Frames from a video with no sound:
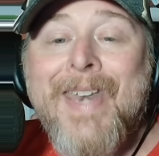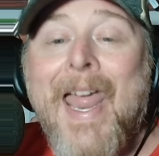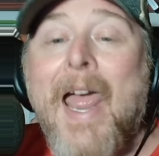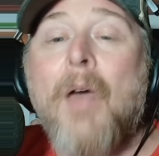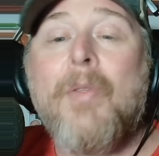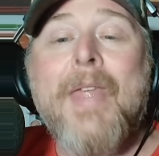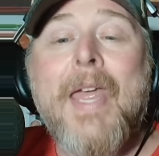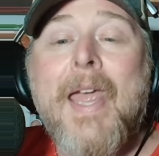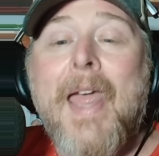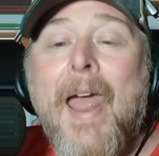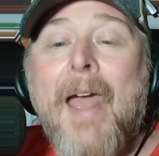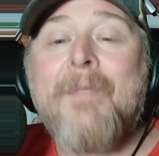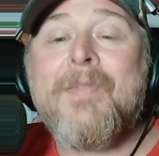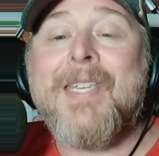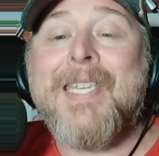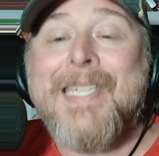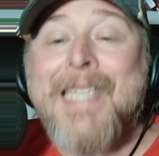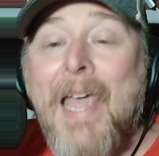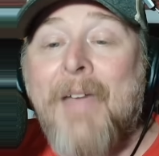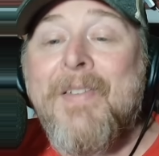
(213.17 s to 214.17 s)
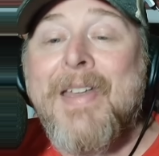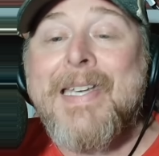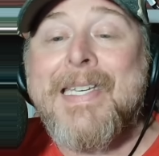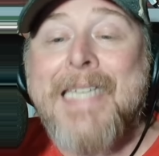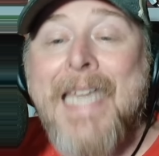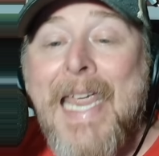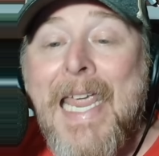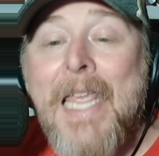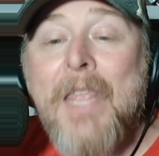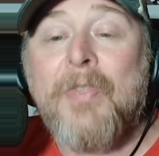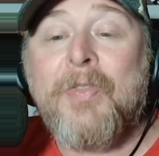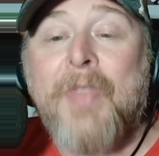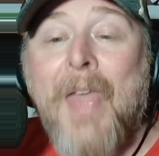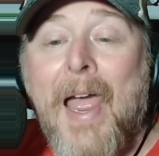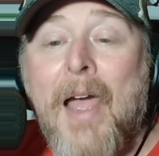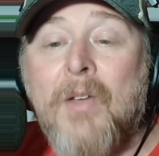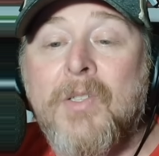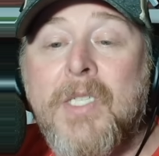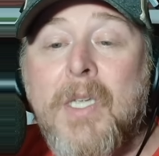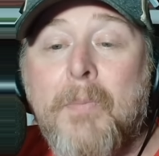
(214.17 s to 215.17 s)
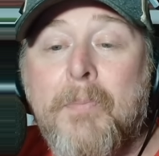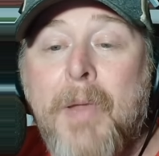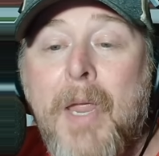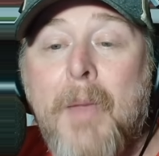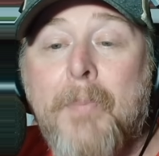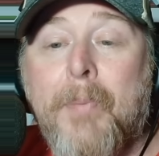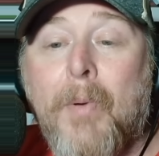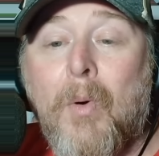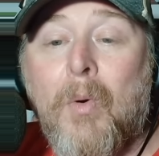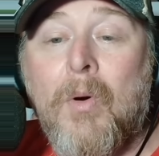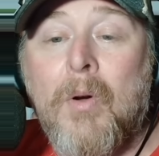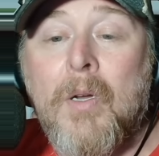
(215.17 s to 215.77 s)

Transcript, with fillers: Now they have 17,000 people.